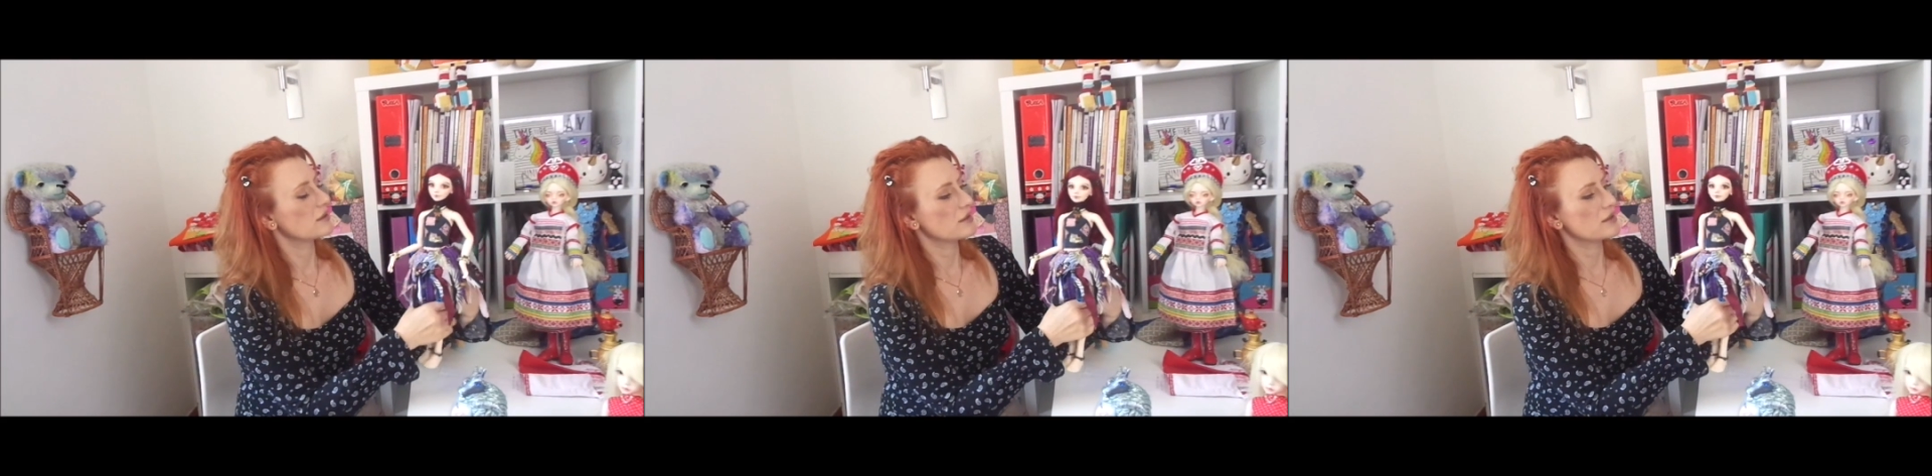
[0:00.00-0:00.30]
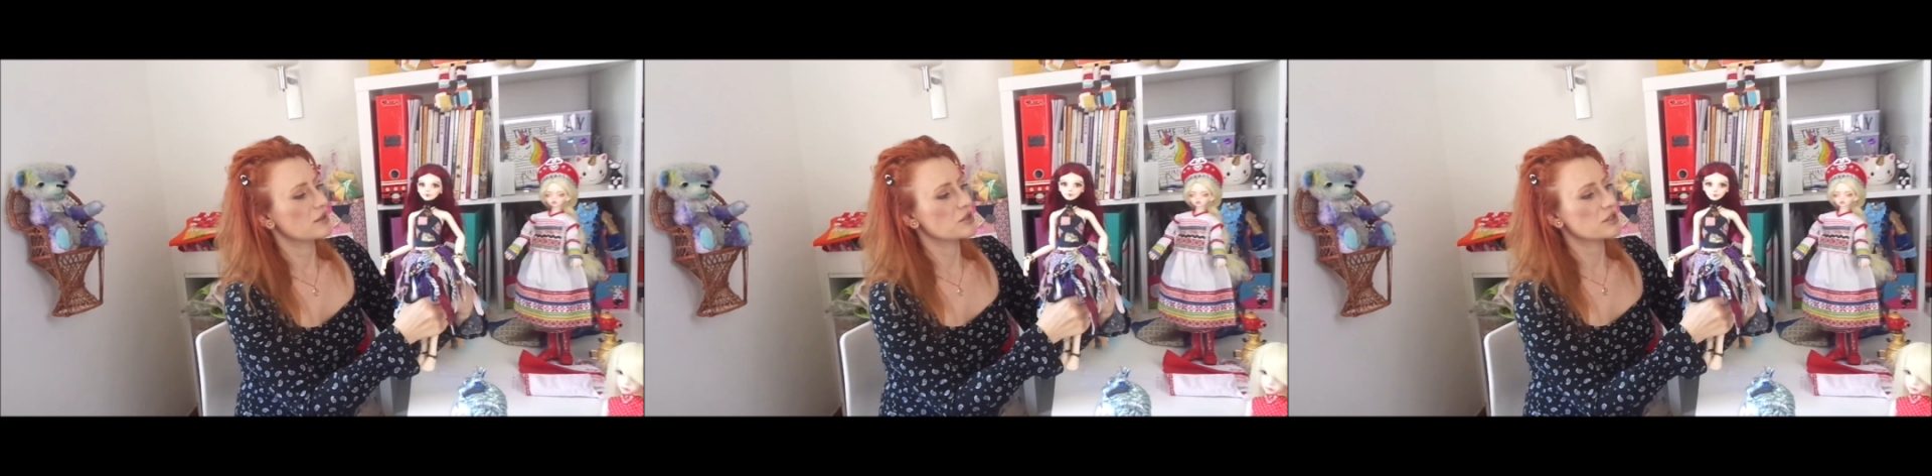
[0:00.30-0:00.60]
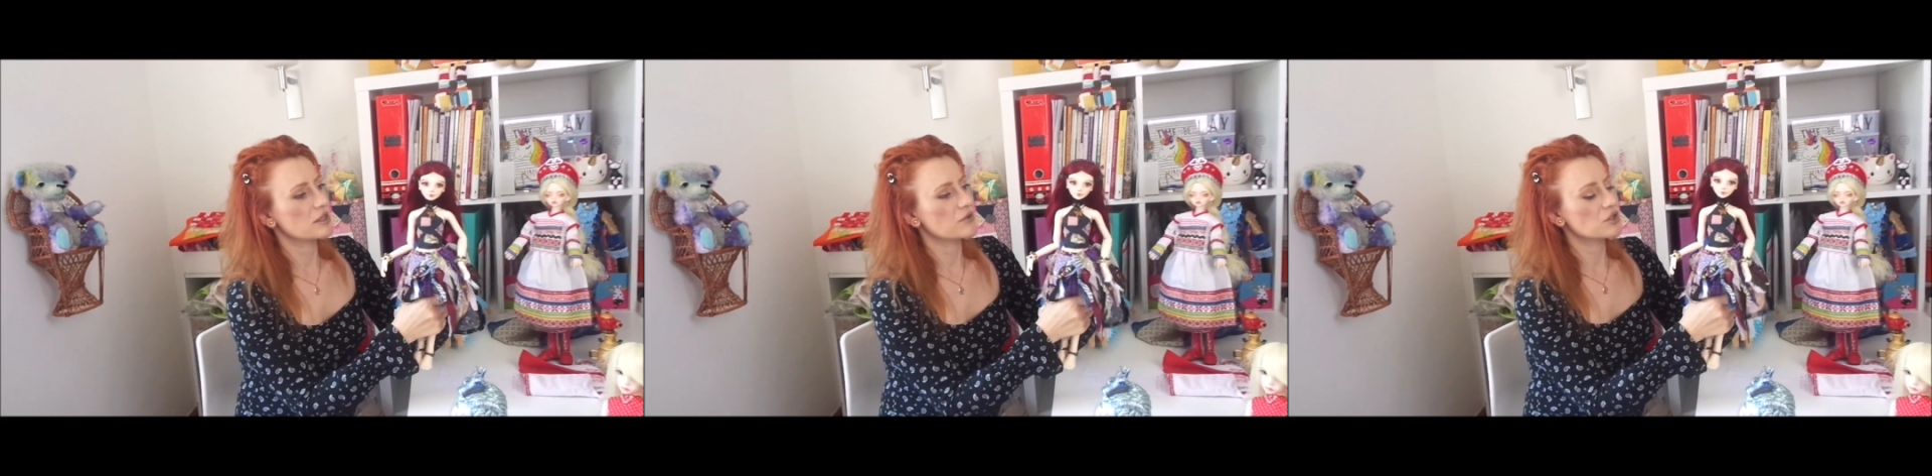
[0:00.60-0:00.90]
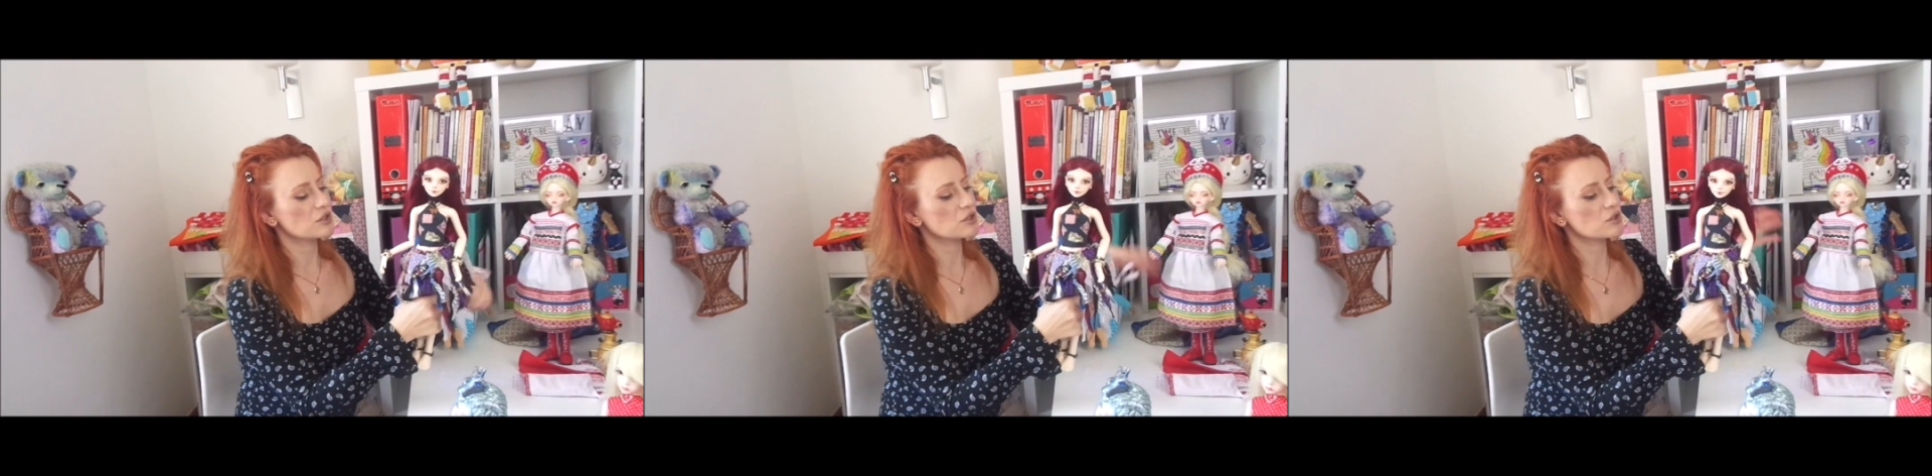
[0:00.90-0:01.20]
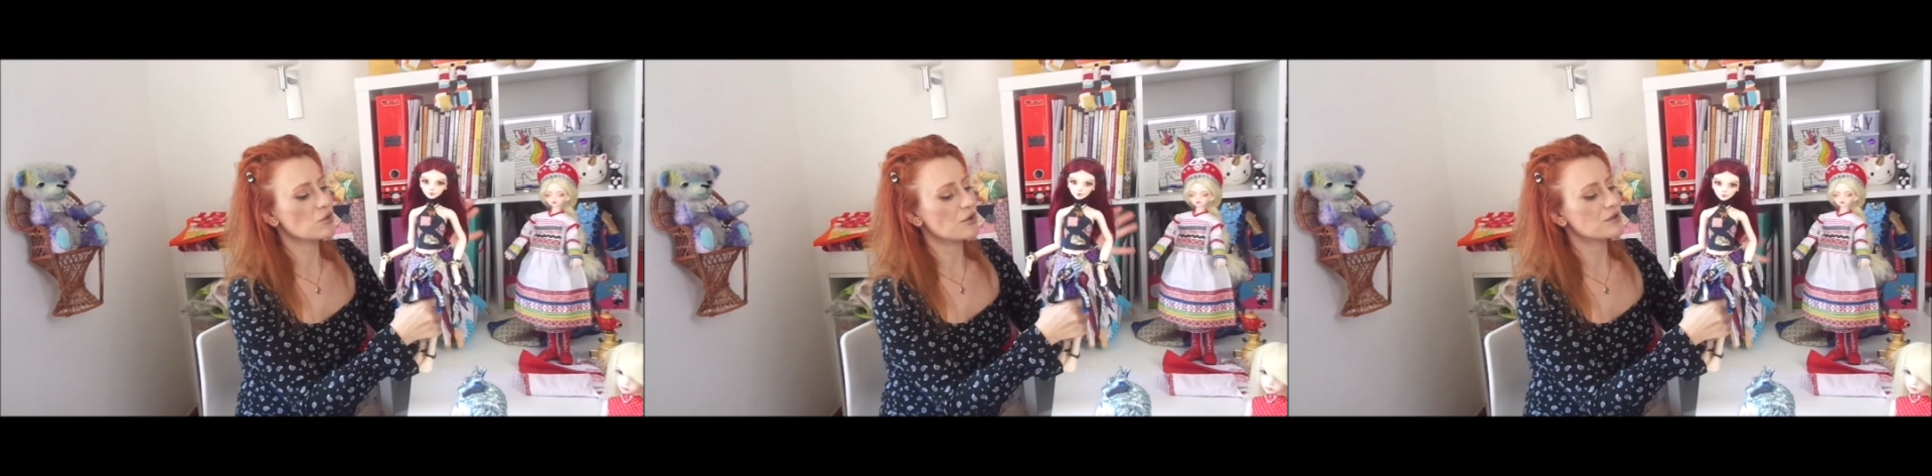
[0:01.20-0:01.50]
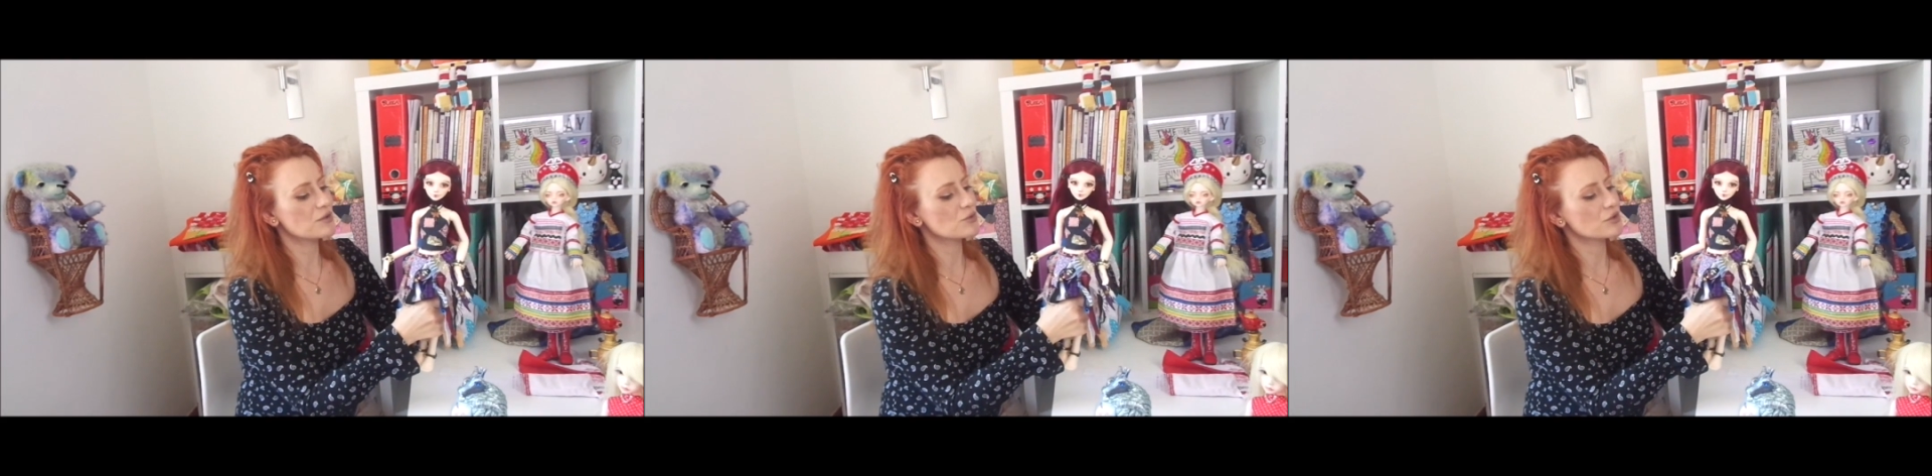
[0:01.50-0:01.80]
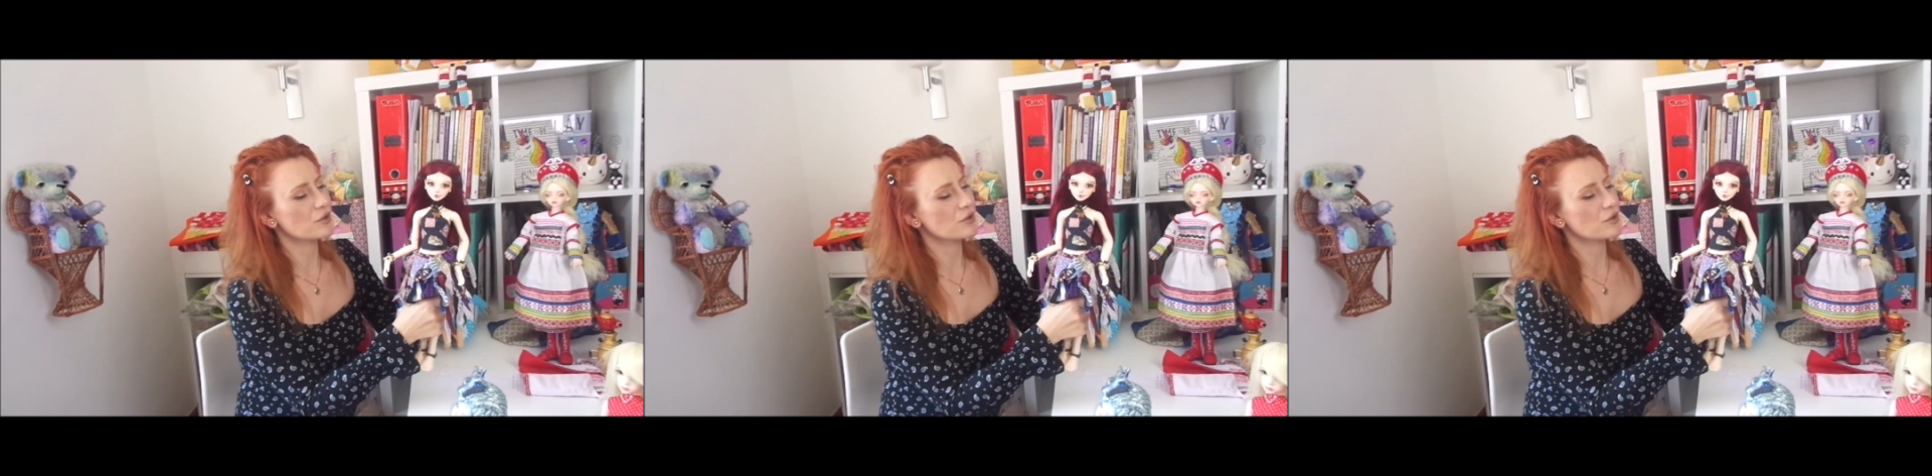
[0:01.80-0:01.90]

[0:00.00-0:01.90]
And I just love, she's so unusual,